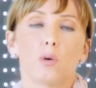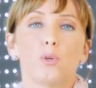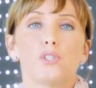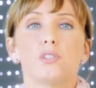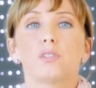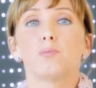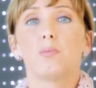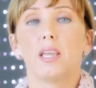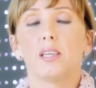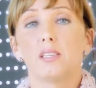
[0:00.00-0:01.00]
which is
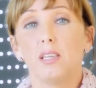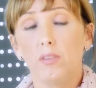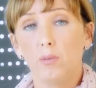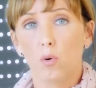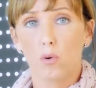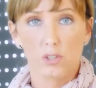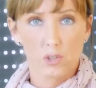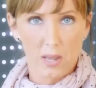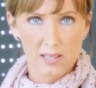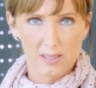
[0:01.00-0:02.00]
made even more
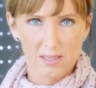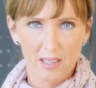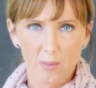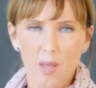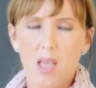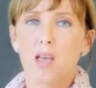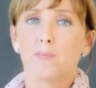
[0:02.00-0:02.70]
interesting